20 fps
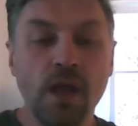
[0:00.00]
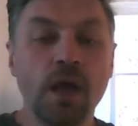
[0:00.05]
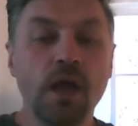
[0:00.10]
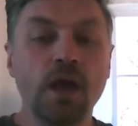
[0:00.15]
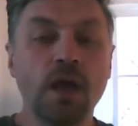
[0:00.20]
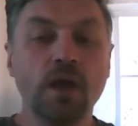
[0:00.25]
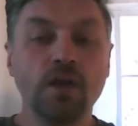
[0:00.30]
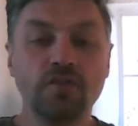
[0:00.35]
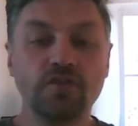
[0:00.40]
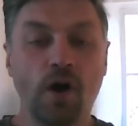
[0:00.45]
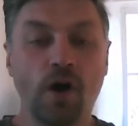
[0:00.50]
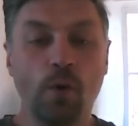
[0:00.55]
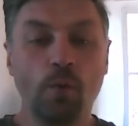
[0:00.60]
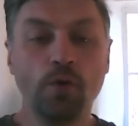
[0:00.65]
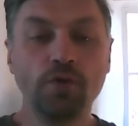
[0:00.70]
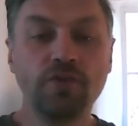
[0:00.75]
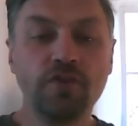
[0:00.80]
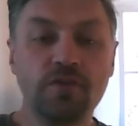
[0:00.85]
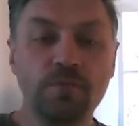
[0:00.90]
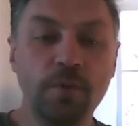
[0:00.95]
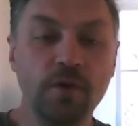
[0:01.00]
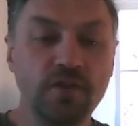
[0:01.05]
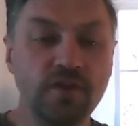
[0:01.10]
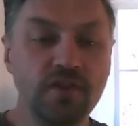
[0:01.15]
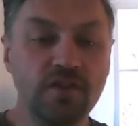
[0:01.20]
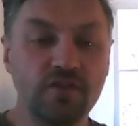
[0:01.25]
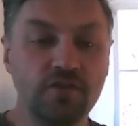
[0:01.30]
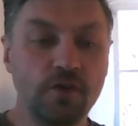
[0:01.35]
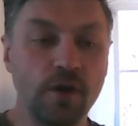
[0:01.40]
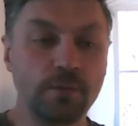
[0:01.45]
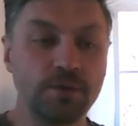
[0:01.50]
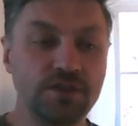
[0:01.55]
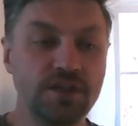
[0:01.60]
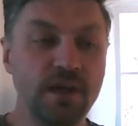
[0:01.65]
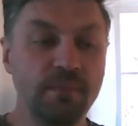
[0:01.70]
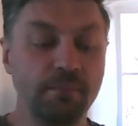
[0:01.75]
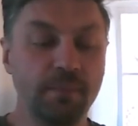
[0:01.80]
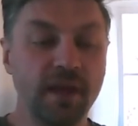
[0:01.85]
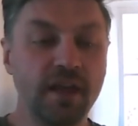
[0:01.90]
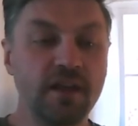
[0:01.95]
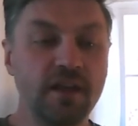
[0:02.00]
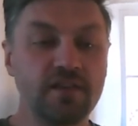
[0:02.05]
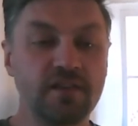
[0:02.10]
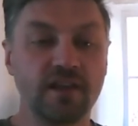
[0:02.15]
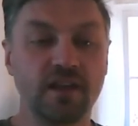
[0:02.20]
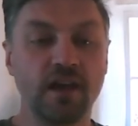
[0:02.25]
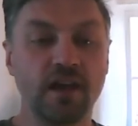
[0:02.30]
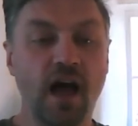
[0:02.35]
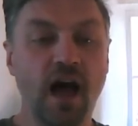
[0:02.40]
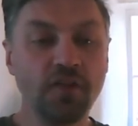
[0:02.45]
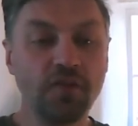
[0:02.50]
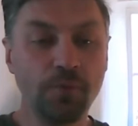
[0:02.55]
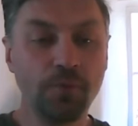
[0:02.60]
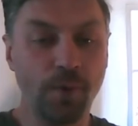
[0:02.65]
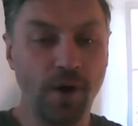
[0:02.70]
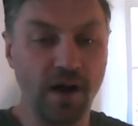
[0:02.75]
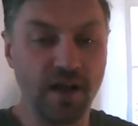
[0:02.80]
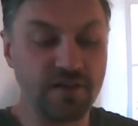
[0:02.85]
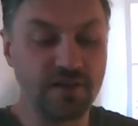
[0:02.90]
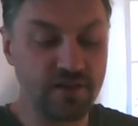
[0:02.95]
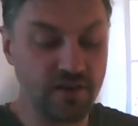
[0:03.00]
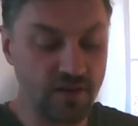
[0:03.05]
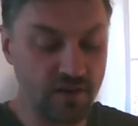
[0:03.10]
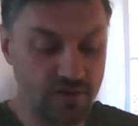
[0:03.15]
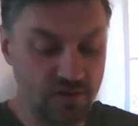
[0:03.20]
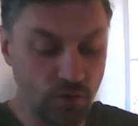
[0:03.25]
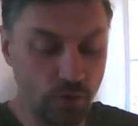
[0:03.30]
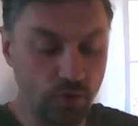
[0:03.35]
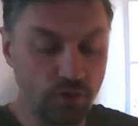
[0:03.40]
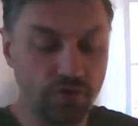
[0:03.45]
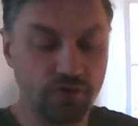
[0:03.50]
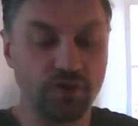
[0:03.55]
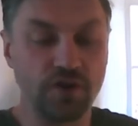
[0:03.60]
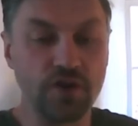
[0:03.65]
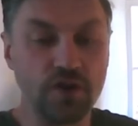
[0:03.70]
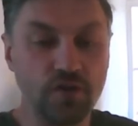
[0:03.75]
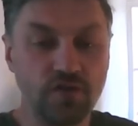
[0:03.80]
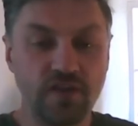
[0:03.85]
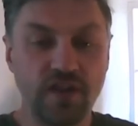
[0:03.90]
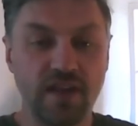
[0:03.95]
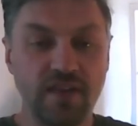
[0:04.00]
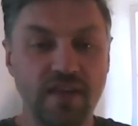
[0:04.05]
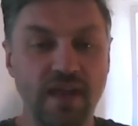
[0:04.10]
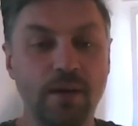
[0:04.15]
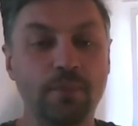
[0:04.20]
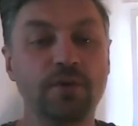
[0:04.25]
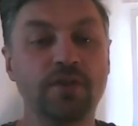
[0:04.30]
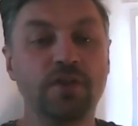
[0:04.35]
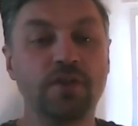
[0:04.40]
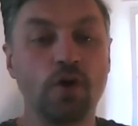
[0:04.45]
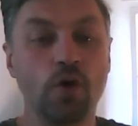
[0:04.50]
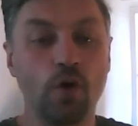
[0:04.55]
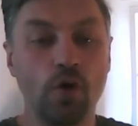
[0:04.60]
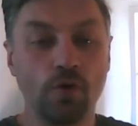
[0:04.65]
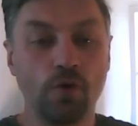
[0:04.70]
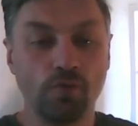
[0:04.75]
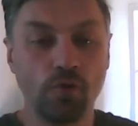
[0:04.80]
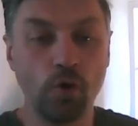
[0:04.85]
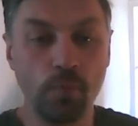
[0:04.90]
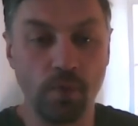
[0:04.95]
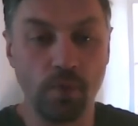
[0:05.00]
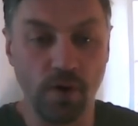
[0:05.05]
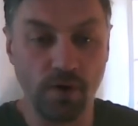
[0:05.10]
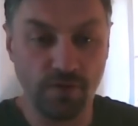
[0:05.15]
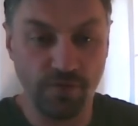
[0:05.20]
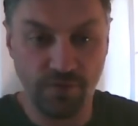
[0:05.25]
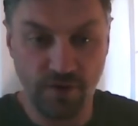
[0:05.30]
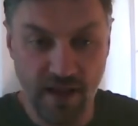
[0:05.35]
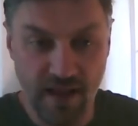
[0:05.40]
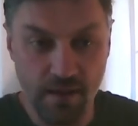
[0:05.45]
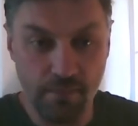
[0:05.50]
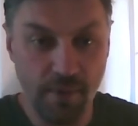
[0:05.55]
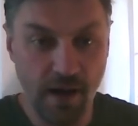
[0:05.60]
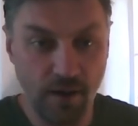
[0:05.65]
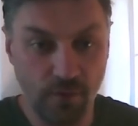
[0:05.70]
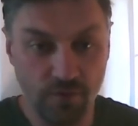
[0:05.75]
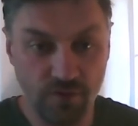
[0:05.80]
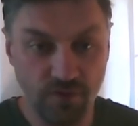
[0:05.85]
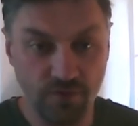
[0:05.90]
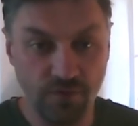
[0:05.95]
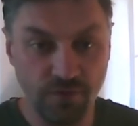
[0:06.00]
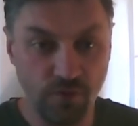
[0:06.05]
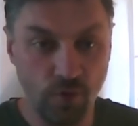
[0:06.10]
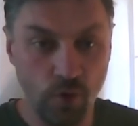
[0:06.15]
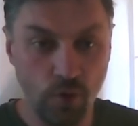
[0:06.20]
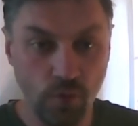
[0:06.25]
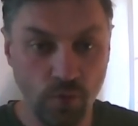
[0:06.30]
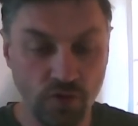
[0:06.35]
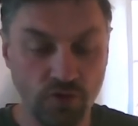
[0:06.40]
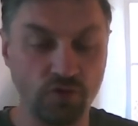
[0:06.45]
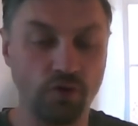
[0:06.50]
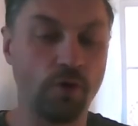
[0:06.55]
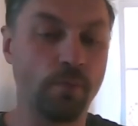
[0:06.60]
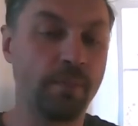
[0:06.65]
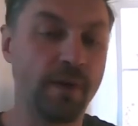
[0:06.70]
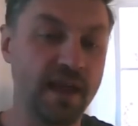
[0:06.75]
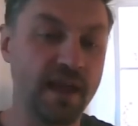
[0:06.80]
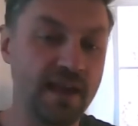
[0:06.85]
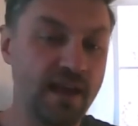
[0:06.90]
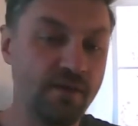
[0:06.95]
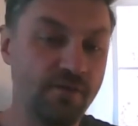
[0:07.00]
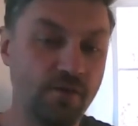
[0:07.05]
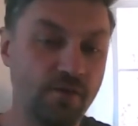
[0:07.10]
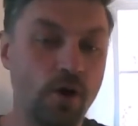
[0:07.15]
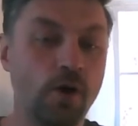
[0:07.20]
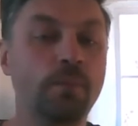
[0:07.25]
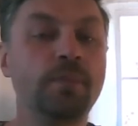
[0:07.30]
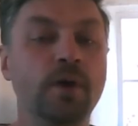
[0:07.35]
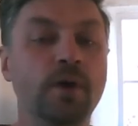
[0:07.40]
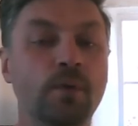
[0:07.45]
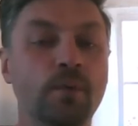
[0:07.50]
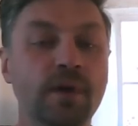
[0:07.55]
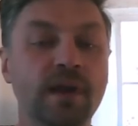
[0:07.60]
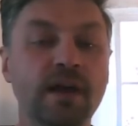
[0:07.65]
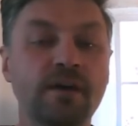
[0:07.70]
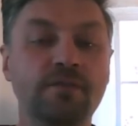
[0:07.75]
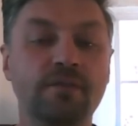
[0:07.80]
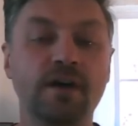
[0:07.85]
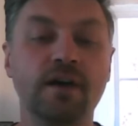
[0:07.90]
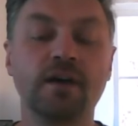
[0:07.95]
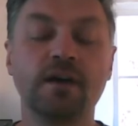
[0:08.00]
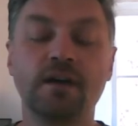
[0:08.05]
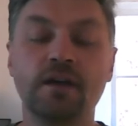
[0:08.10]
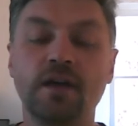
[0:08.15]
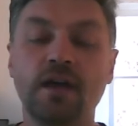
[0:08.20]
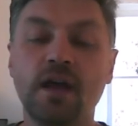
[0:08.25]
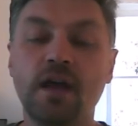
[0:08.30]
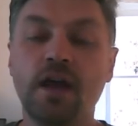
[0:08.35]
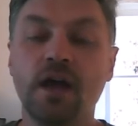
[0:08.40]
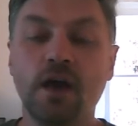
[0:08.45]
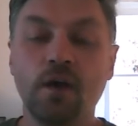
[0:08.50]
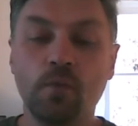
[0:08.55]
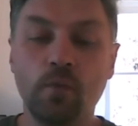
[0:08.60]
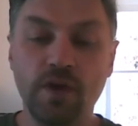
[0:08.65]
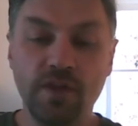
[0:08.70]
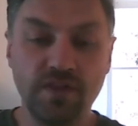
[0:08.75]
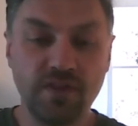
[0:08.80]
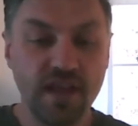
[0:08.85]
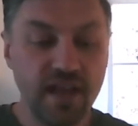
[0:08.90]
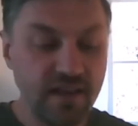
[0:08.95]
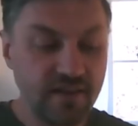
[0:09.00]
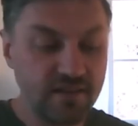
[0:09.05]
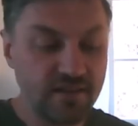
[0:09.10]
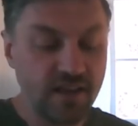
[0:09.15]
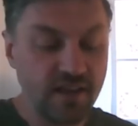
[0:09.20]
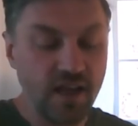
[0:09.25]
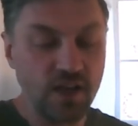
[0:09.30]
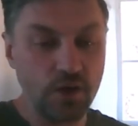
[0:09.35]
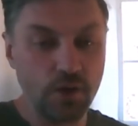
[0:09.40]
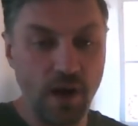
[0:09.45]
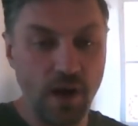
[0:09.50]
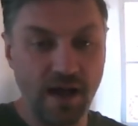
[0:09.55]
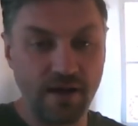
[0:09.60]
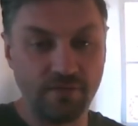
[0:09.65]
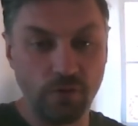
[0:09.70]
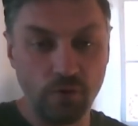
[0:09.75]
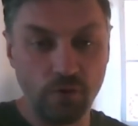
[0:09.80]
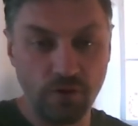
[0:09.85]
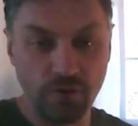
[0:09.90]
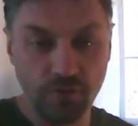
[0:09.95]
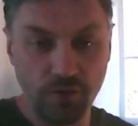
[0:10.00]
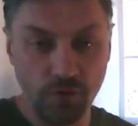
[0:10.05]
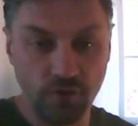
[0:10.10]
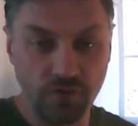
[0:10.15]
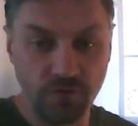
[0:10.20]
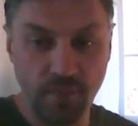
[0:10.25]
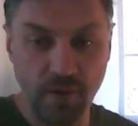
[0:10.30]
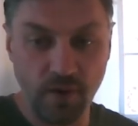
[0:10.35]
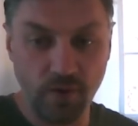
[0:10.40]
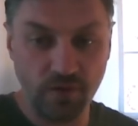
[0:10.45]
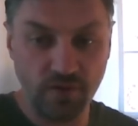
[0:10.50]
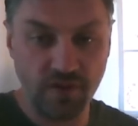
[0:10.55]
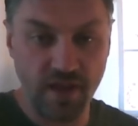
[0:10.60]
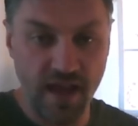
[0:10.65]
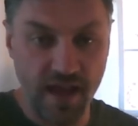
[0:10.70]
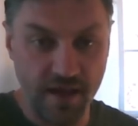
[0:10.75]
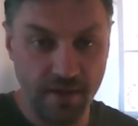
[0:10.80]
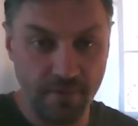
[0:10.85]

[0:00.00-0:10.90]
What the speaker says: So I wanted to put the description in because otherwise, as a sorcerer, you sit there with the core rulebook flicking backwards and forwards, or a PDF copy or whatever. With this, you have all of your spells there.